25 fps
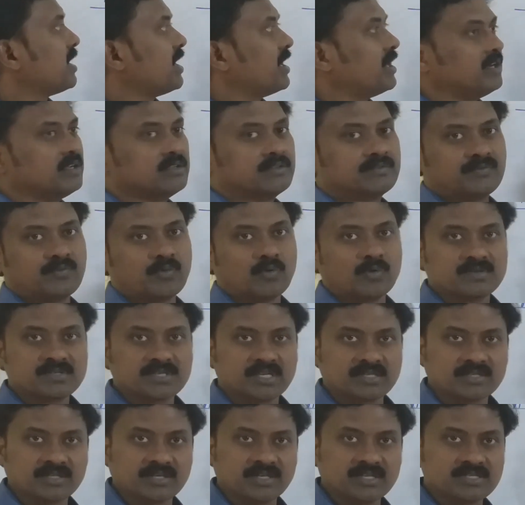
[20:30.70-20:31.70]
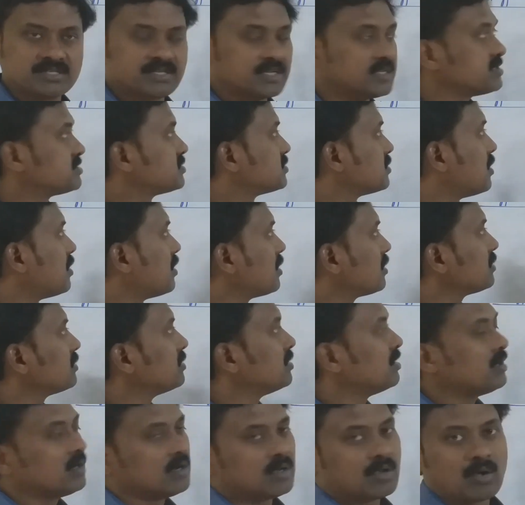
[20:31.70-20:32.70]
and force at a distance or
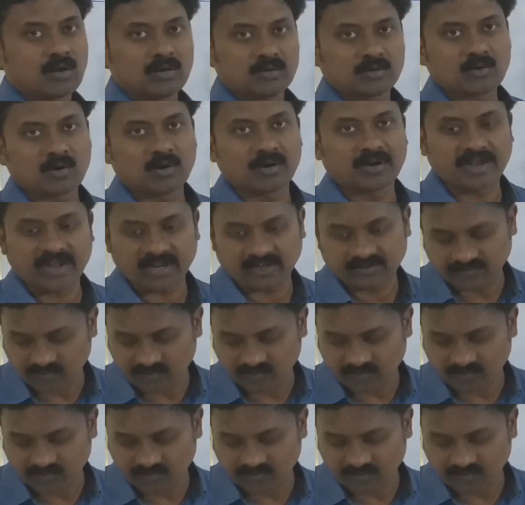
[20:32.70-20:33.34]
non-contact